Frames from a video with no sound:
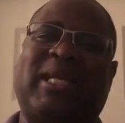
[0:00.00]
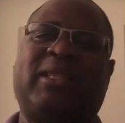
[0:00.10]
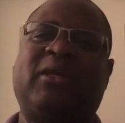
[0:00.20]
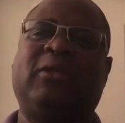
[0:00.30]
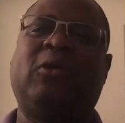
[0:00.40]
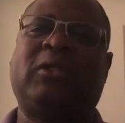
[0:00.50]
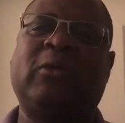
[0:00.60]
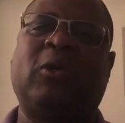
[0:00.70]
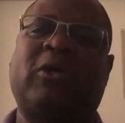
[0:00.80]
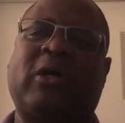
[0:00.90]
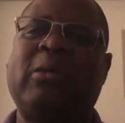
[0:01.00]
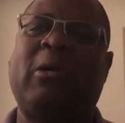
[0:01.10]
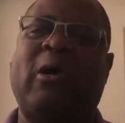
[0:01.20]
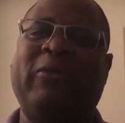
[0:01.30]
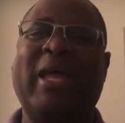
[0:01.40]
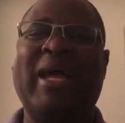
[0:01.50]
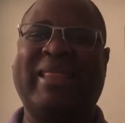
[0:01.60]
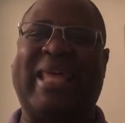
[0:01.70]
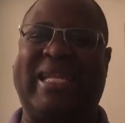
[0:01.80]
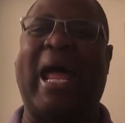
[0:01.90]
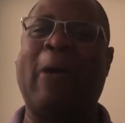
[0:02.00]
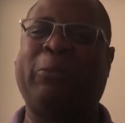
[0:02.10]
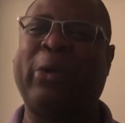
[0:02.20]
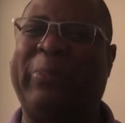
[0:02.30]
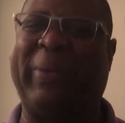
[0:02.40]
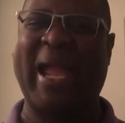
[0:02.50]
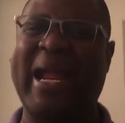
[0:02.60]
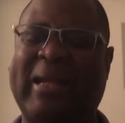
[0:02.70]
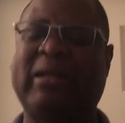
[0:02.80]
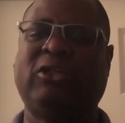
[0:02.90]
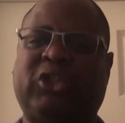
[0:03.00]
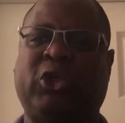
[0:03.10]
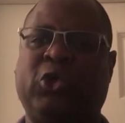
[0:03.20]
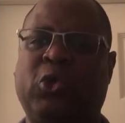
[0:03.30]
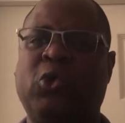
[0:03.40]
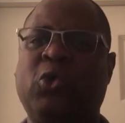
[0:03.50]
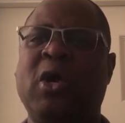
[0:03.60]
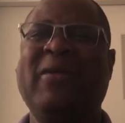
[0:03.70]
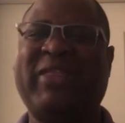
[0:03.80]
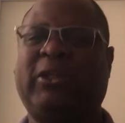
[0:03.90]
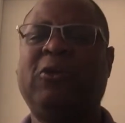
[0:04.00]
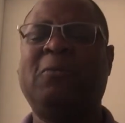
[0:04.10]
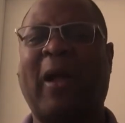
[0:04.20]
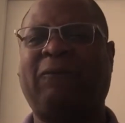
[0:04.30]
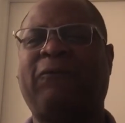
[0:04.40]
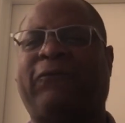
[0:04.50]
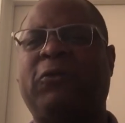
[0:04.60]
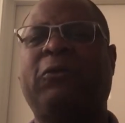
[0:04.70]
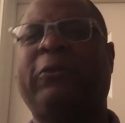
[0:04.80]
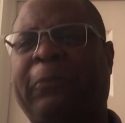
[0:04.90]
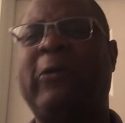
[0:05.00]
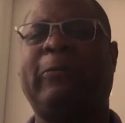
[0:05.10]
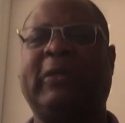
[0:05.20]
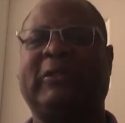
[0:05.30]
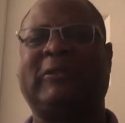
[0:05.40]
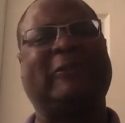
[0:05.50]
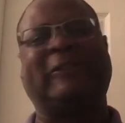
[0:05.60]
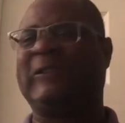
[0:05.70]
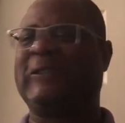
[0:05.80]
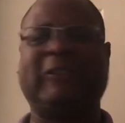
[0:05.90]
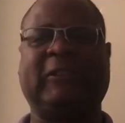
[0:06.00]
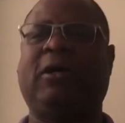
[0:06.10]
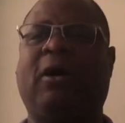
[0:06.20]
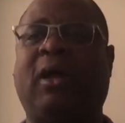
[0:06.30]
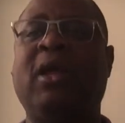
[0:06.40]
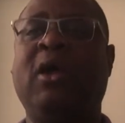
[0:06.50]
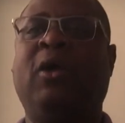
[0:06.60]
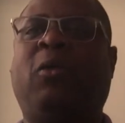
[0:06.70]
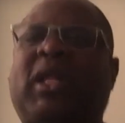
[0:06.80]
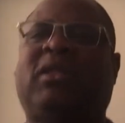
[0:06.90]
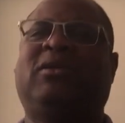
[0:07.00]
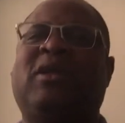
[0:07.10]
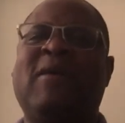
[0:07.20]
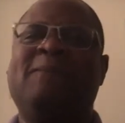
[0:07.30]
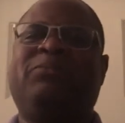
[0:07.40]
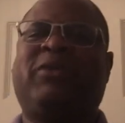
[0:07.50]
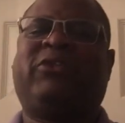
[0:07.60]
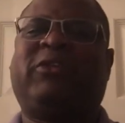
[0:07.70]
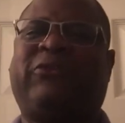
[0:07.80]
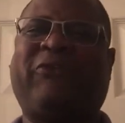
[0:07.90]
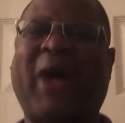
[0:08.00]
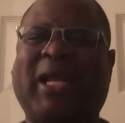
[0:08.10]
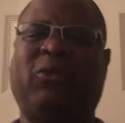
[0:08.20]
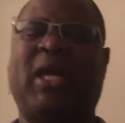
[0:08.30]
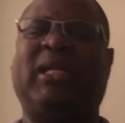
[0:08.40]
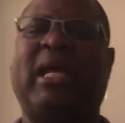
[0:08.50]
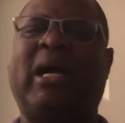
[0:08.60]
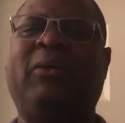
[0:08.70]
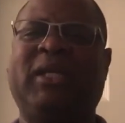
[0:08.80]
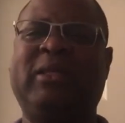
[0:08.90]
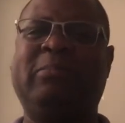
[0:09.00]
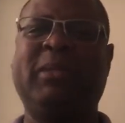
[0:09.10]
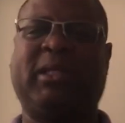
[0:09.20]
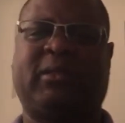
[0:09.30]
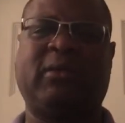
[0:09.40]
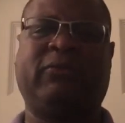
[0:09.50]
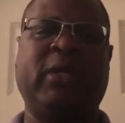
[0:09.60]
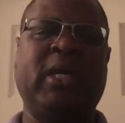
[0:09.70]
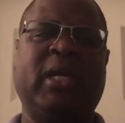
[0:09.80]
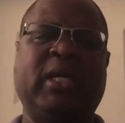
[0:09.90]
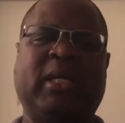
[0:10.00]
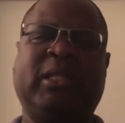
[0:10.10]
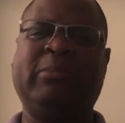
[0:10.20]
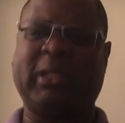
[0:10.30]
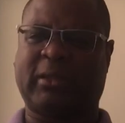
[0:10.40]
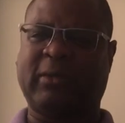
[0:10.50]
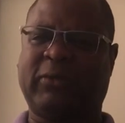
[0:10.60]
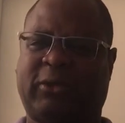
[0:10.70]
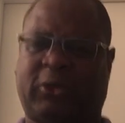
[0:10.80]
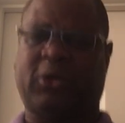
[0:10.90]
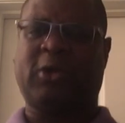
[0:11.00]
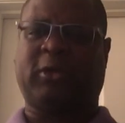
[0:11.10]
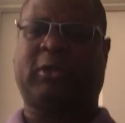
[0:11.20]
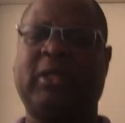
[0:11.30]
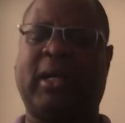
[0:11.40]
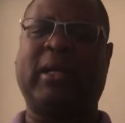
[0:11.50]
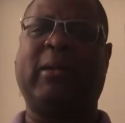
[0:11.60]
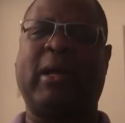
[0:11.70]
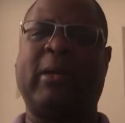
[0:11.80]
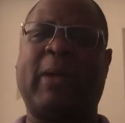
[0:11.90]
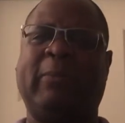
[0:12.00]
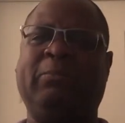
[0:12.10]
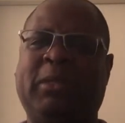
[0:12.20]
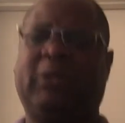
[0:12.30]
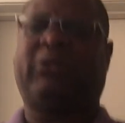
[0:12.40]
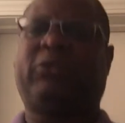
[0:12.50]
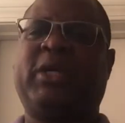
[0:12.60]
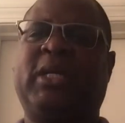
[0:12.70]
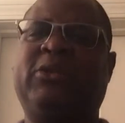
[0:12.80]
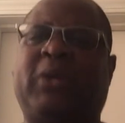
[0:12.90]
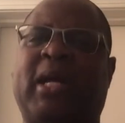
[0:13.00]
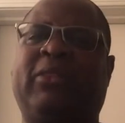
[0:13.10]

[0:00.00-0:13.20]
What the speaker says: that the anointing will come on, that now prepares you that you might fulfill the purpose. Oh God, watch this. There's this fight right now in the midst of the church about ministry, and you've got